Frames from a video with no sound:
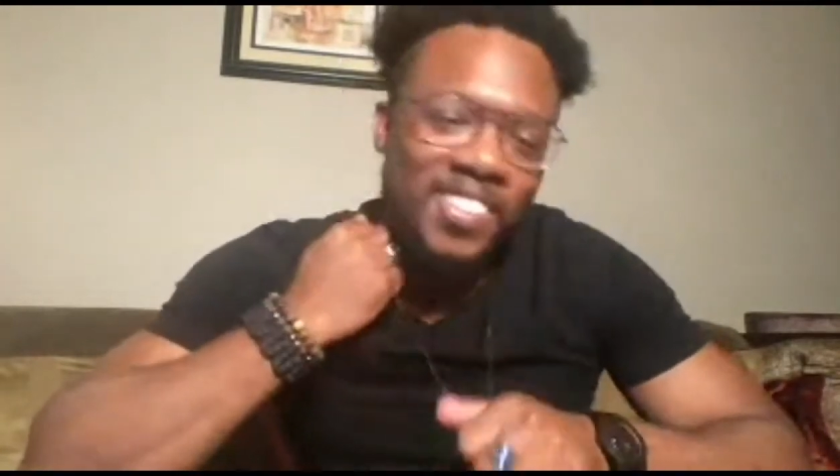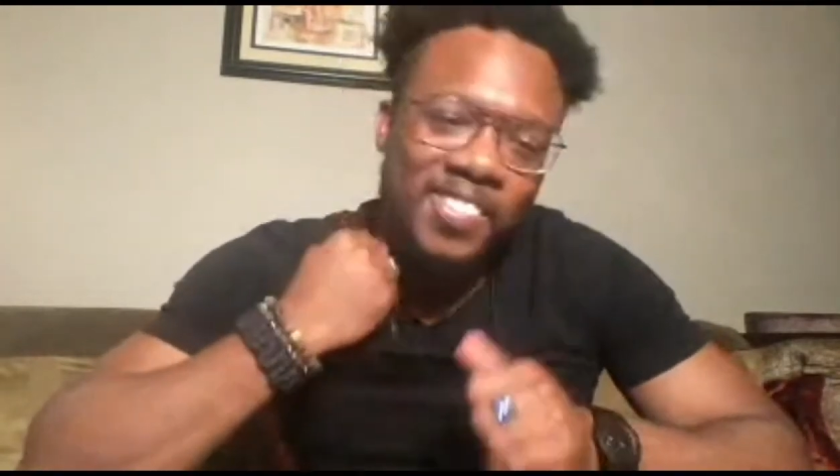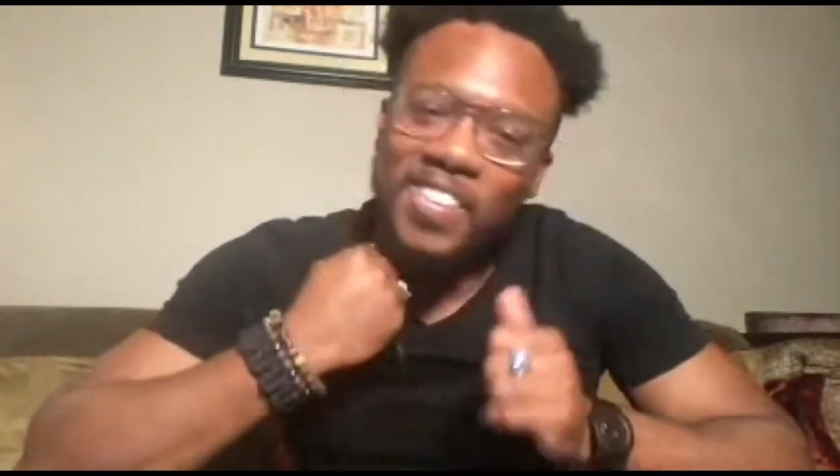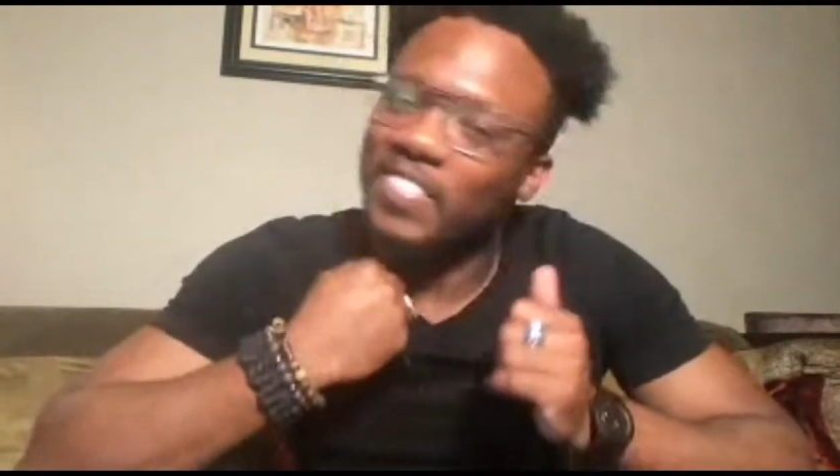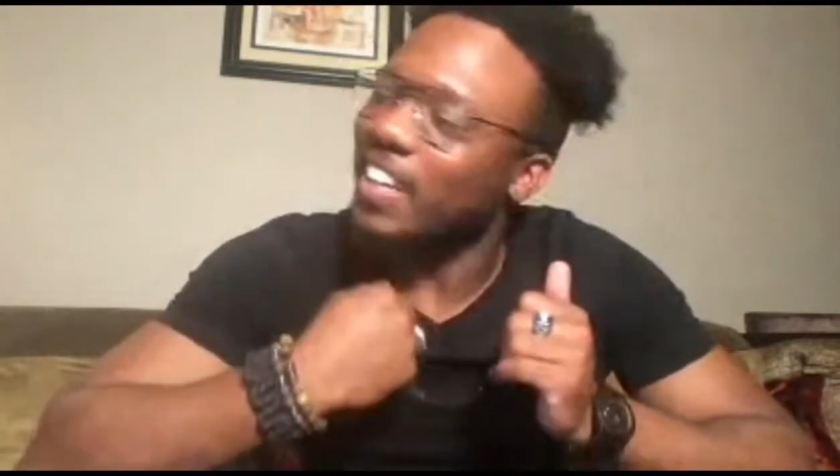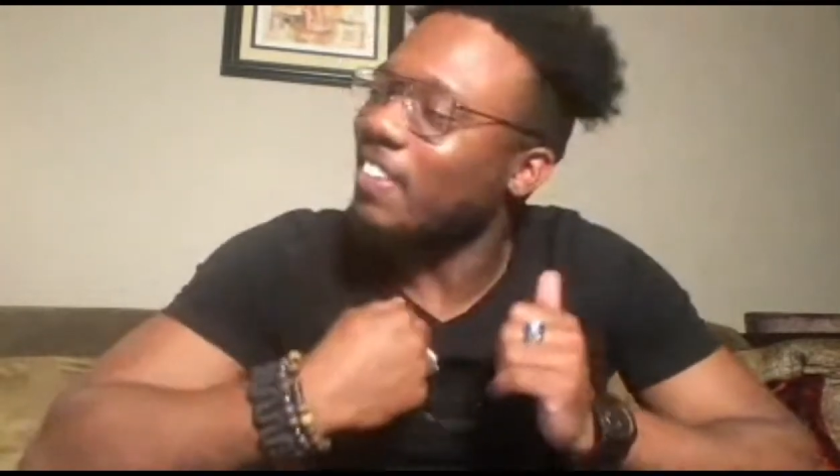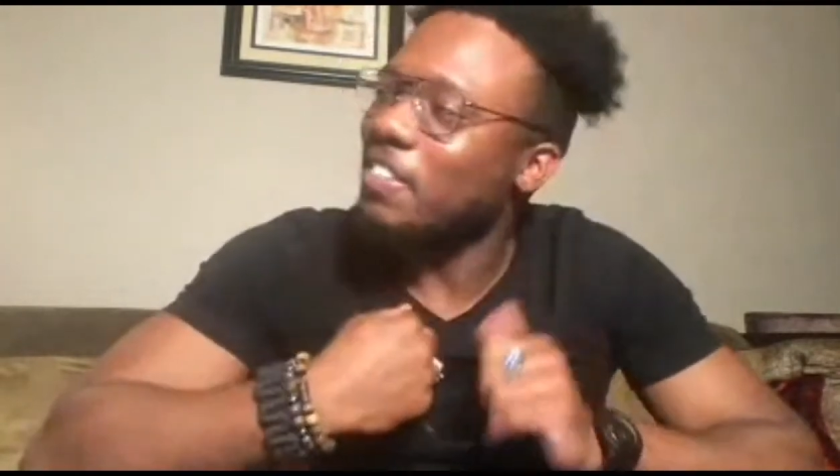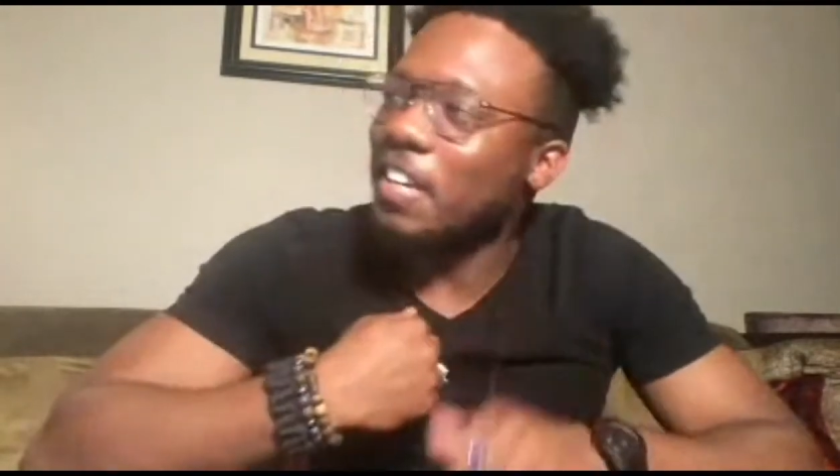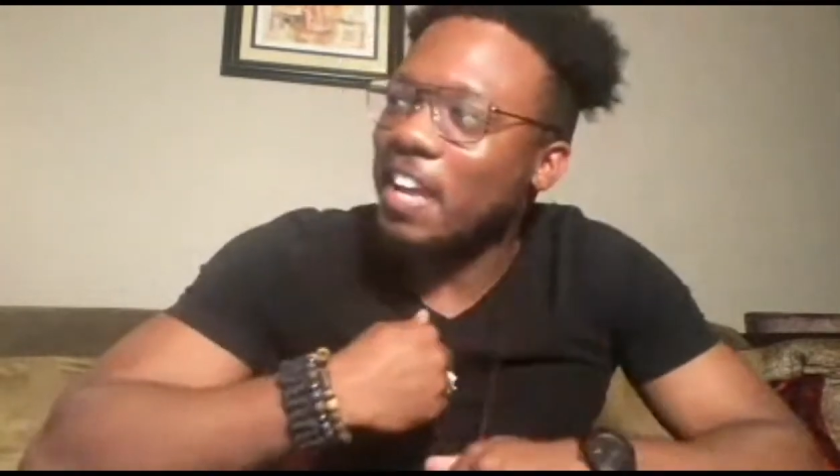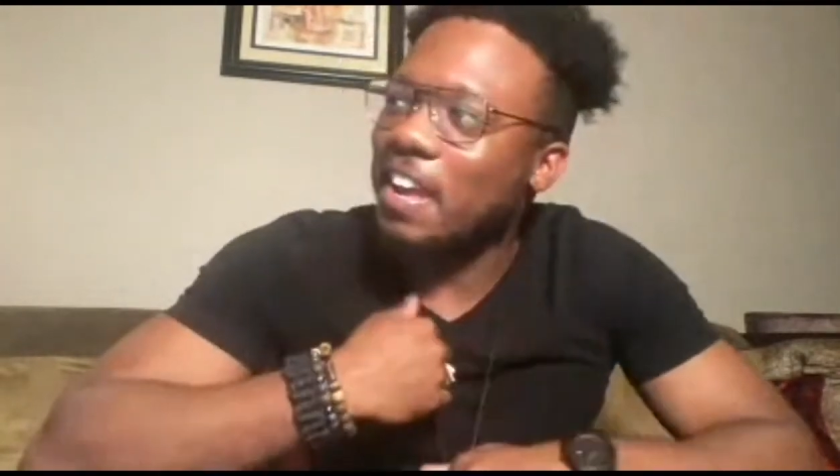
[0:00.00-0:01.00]
the women that
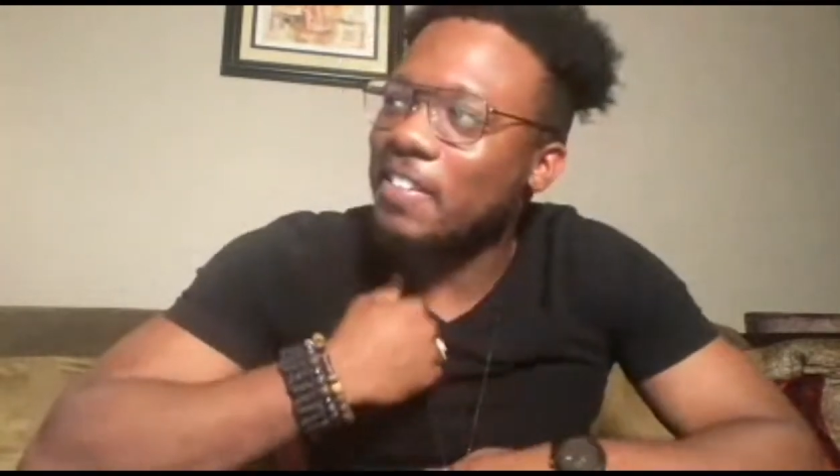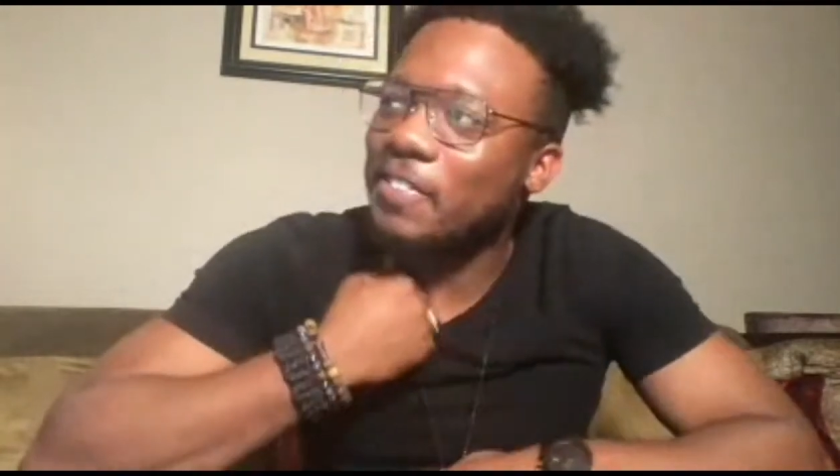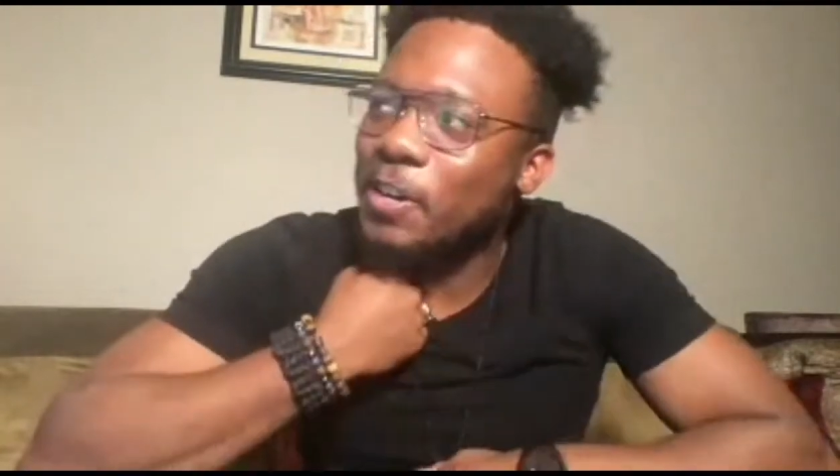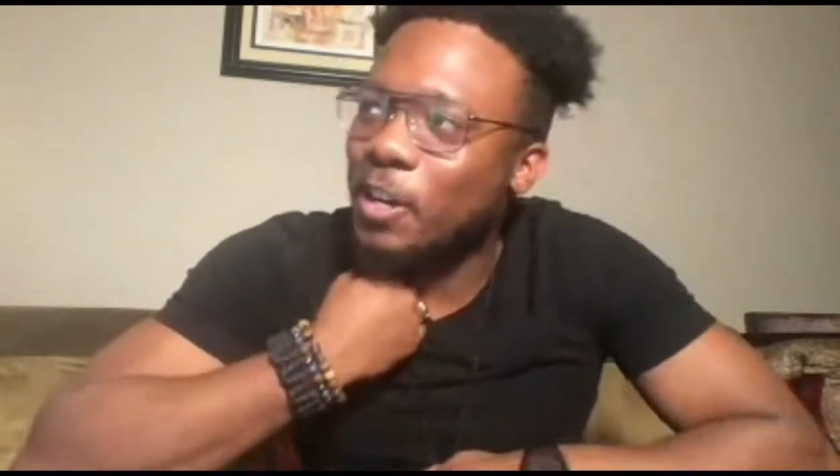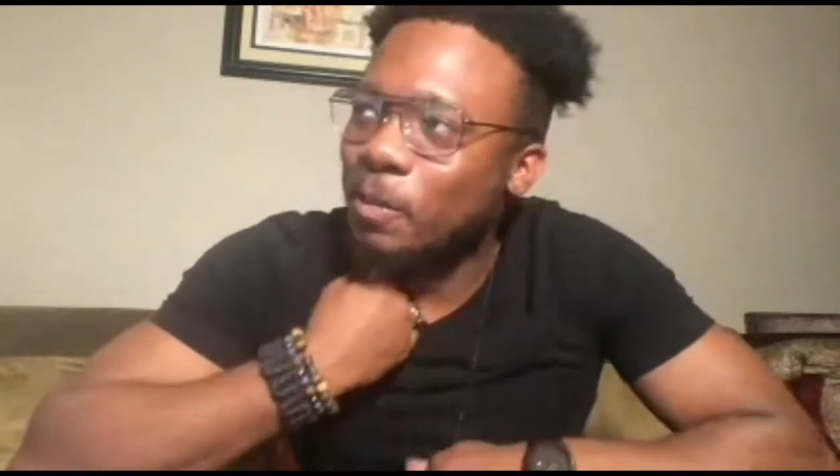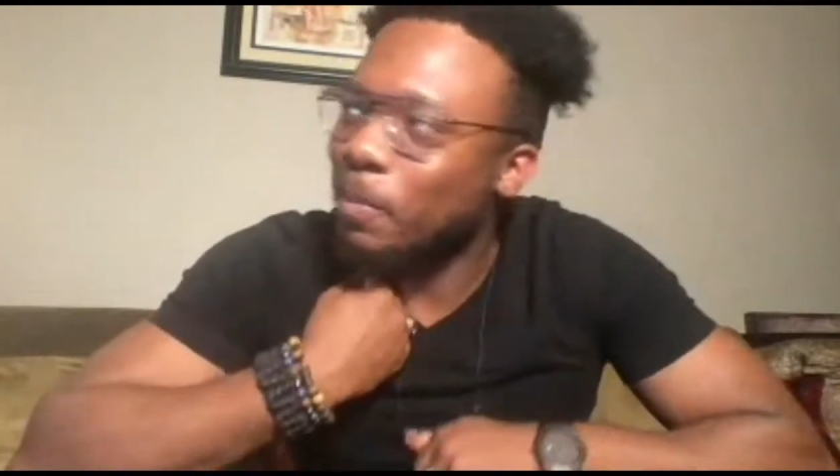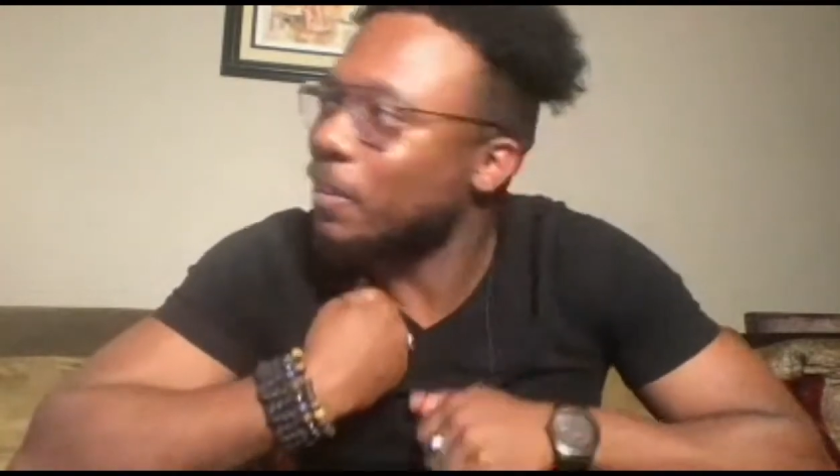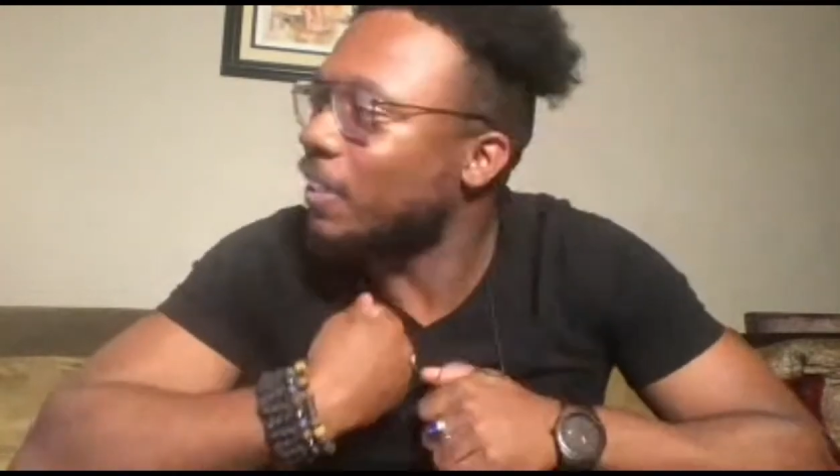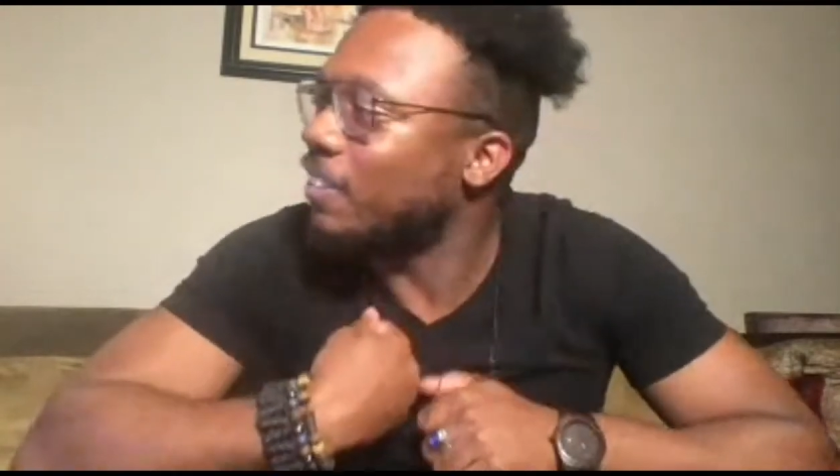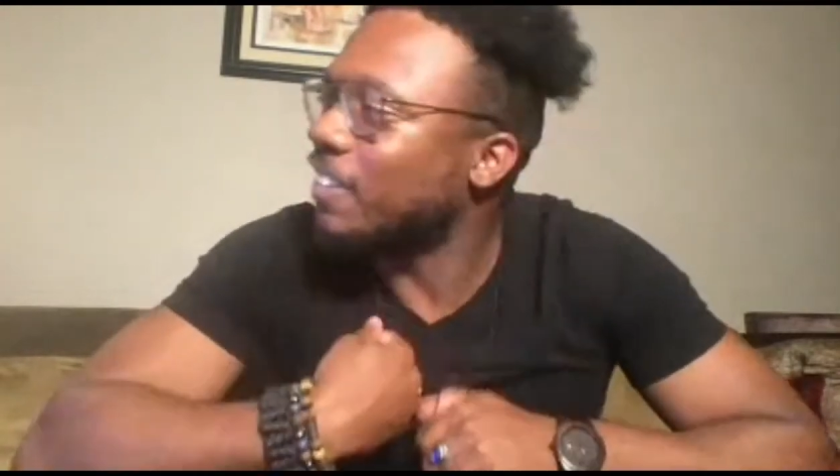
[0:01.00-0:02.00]
want to have fun and play